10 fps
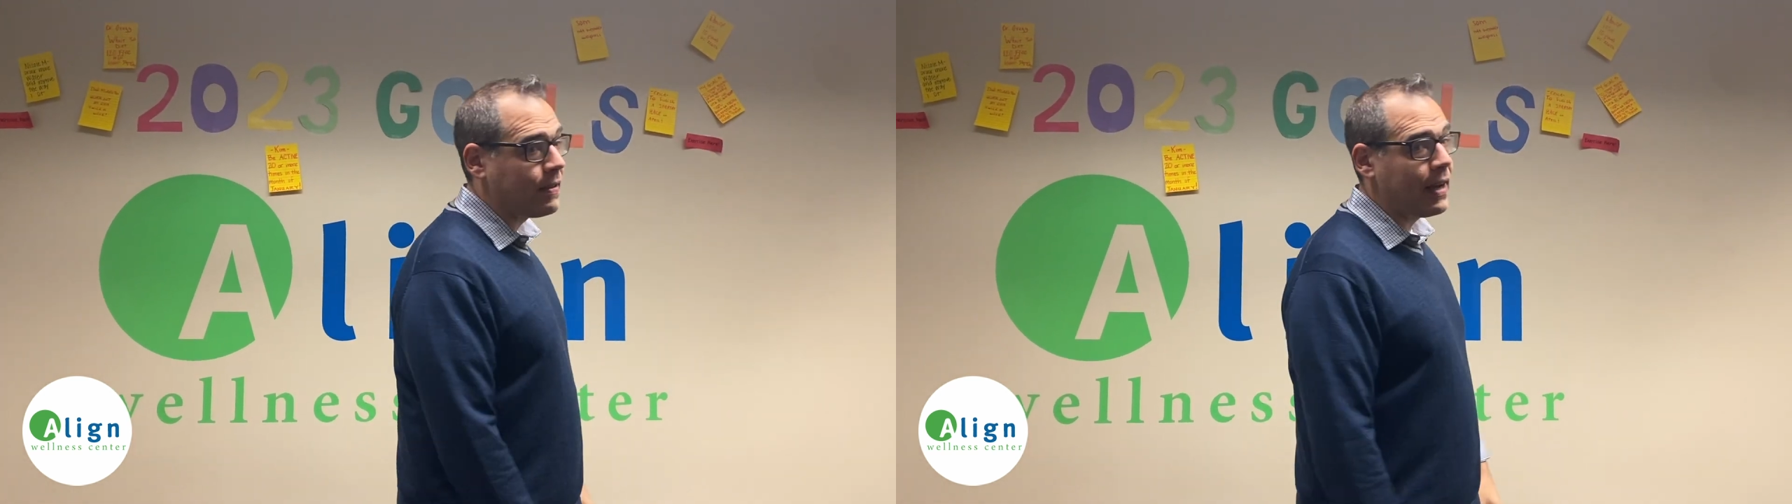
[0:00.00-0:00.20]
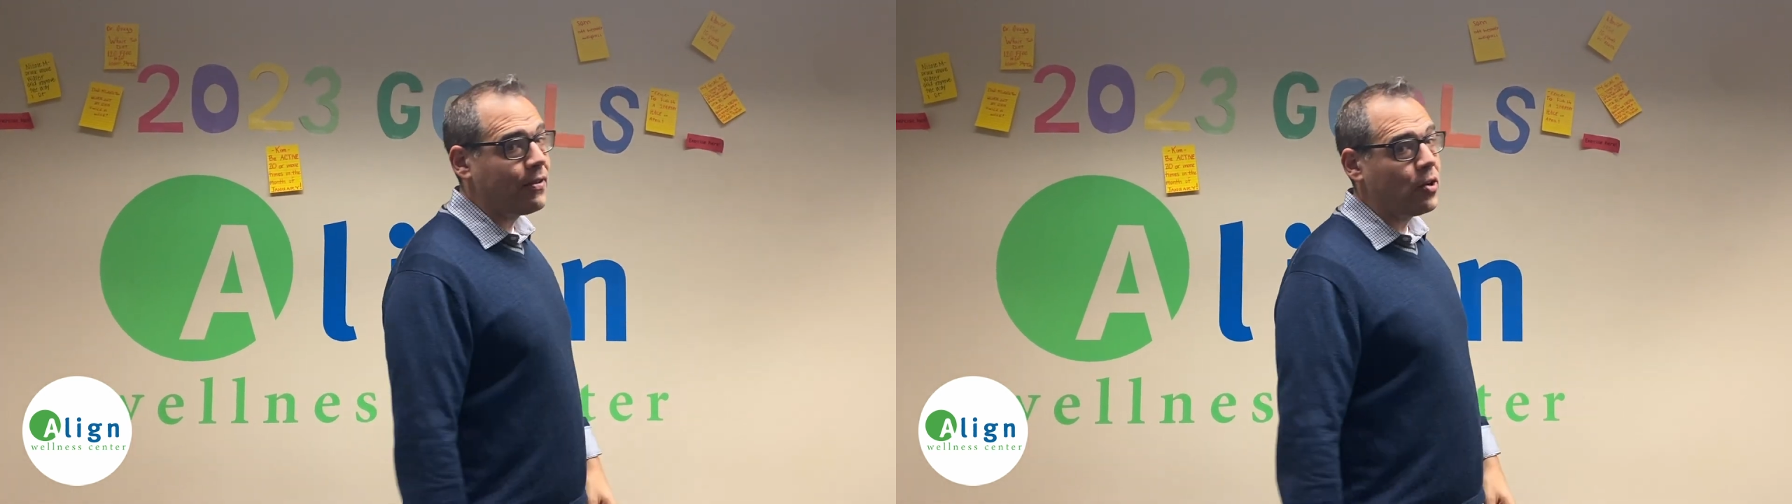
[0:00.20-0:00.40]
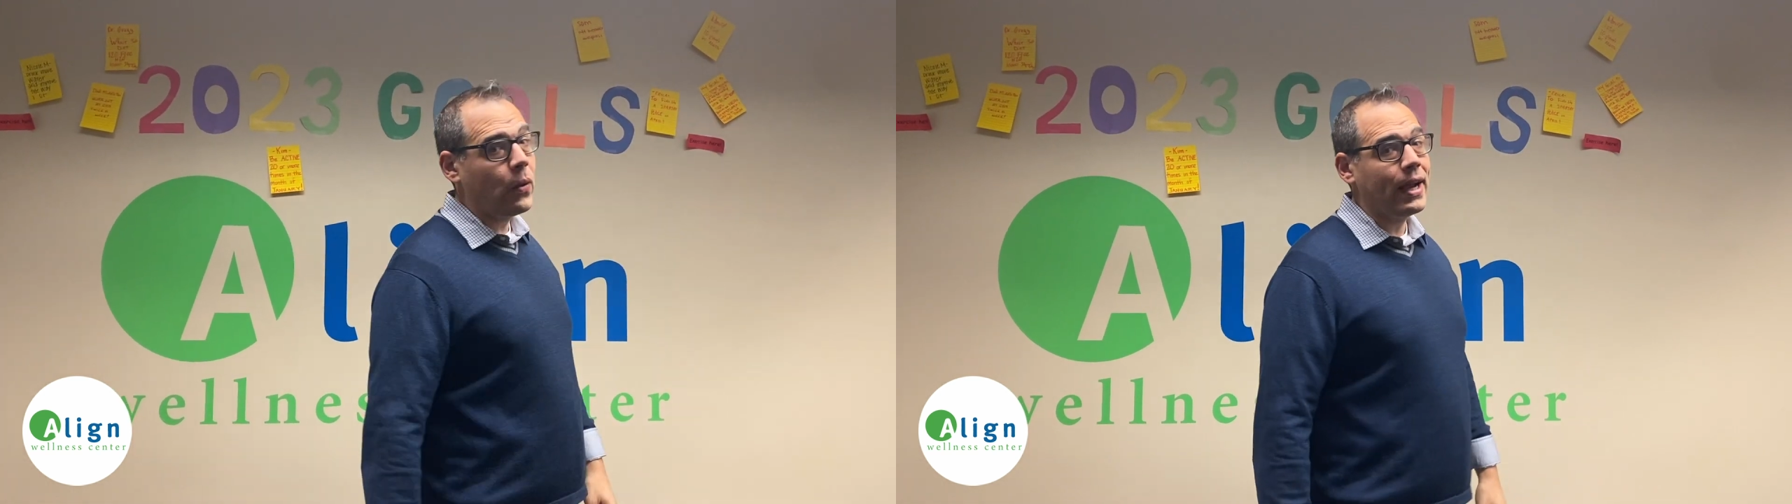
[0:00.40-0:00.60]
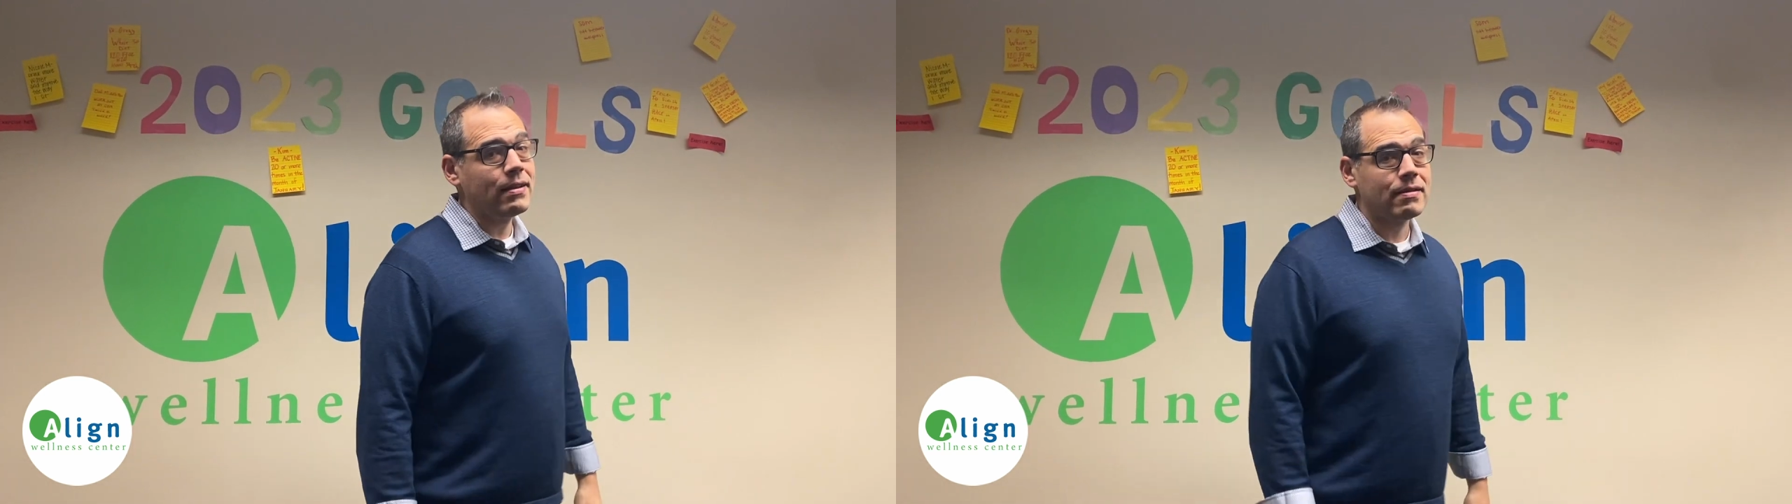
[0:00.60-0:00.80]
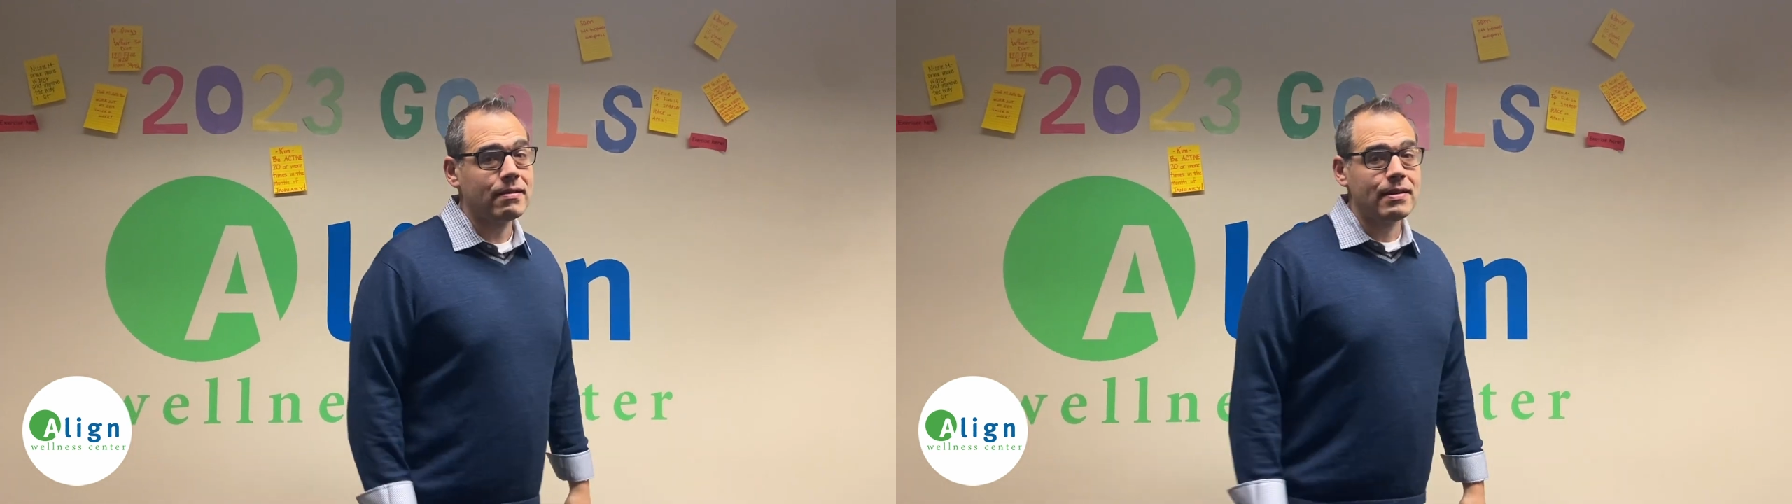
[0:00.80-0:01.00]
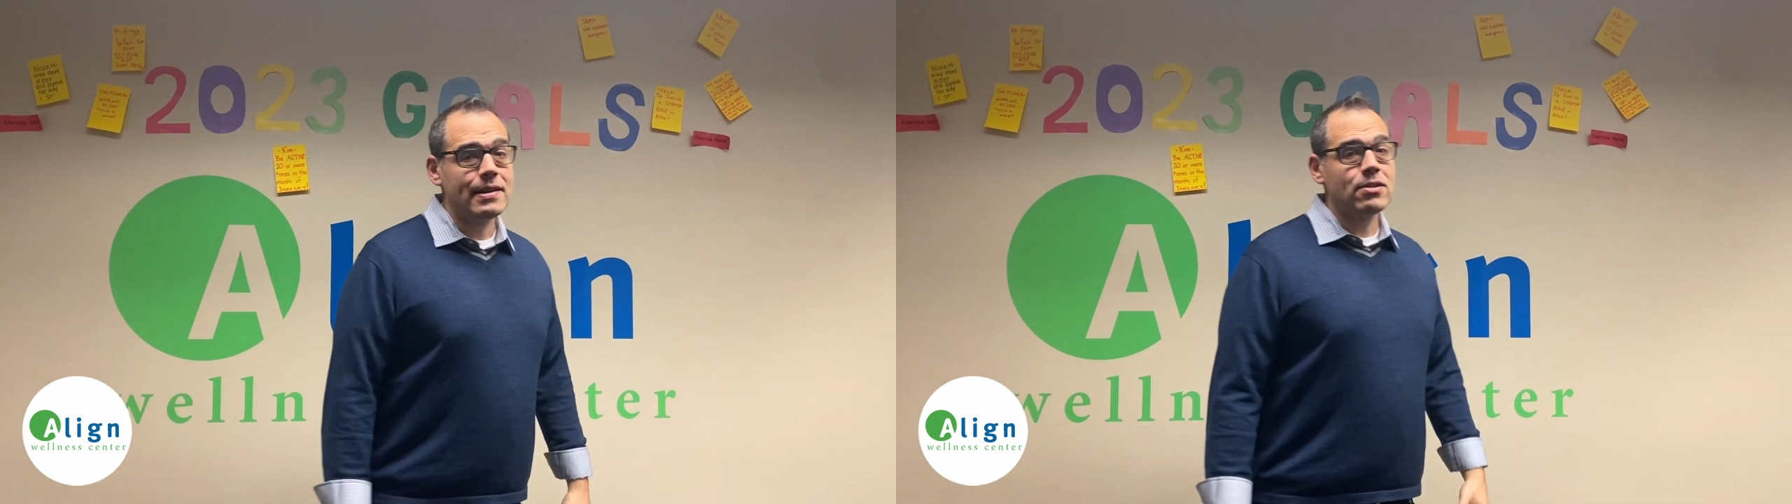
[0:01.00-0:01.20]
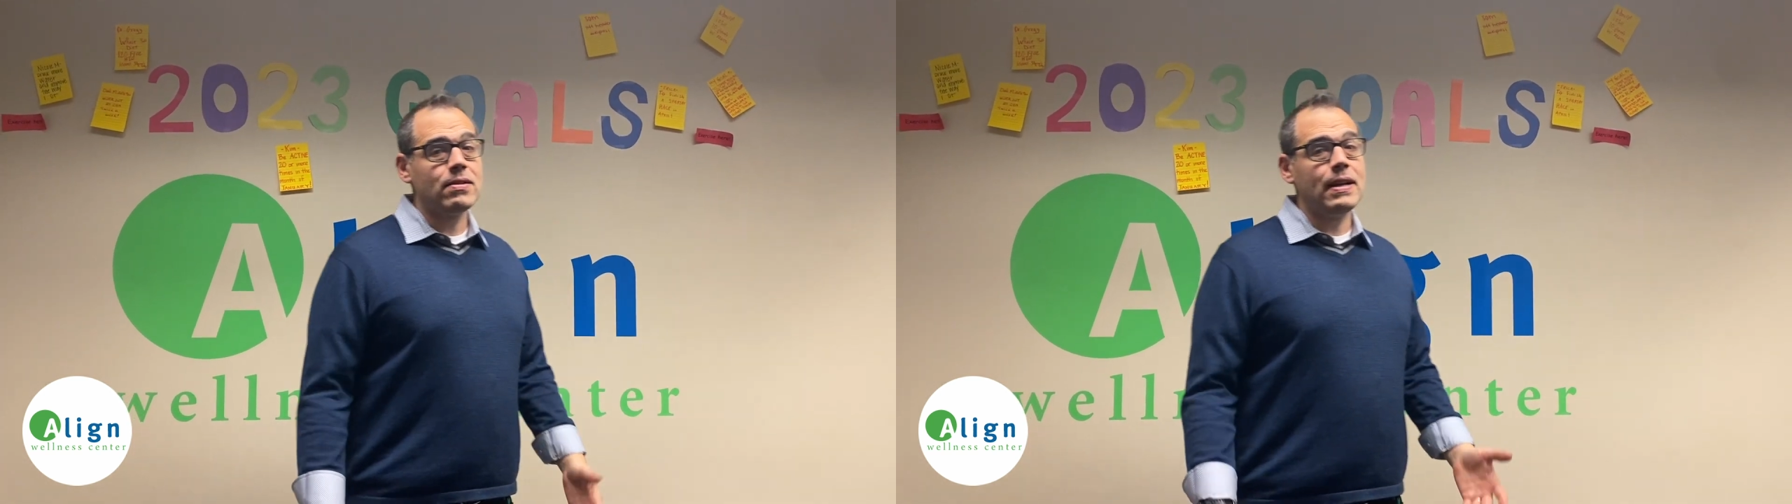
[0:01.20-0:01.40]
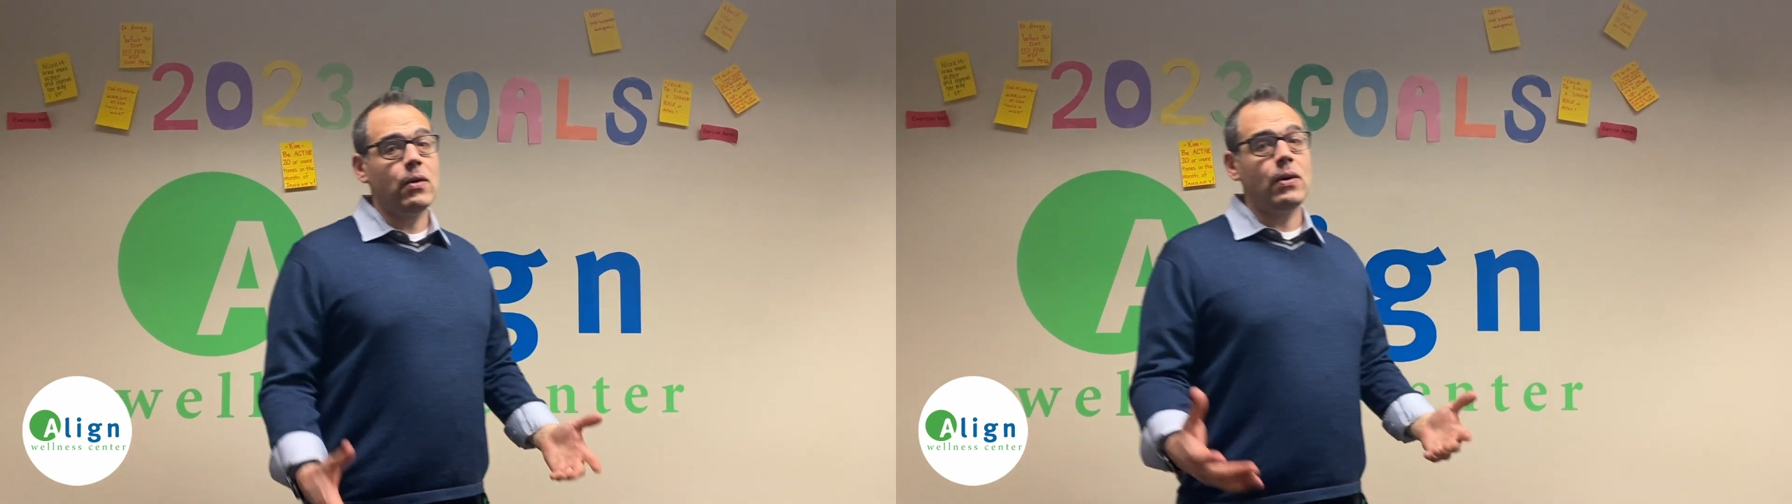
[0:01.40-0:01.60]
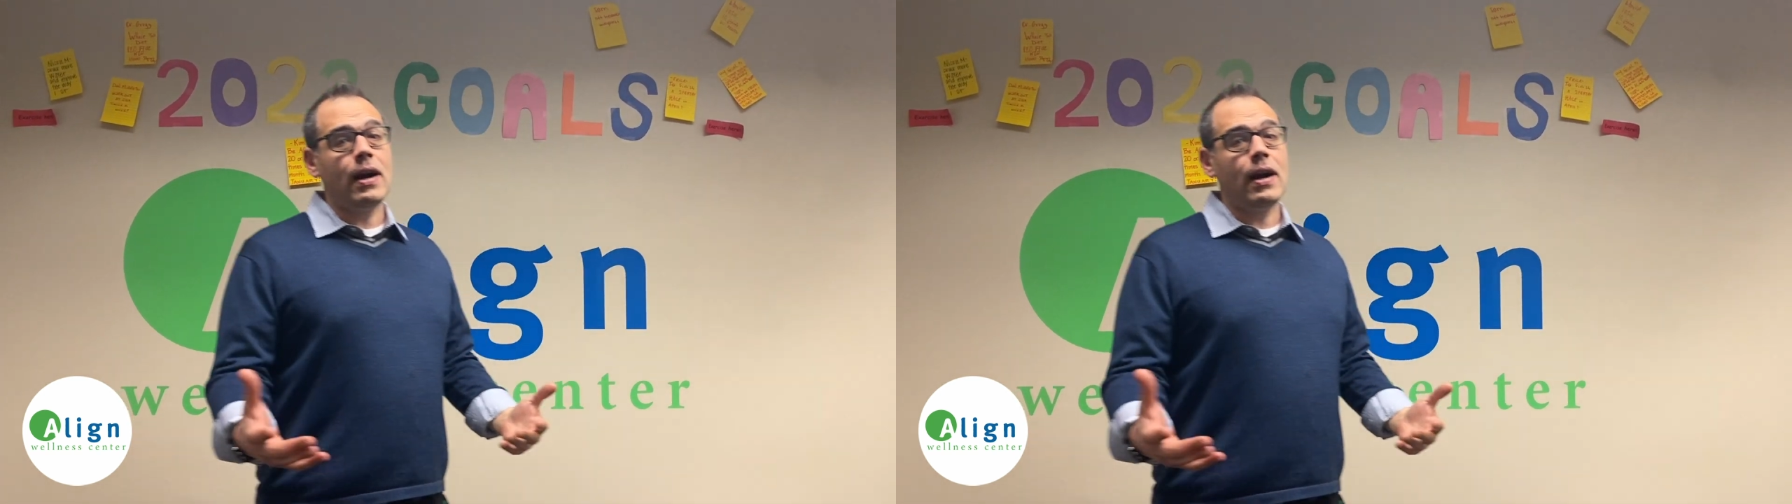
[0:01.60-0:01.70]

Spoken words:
heavier weights. So now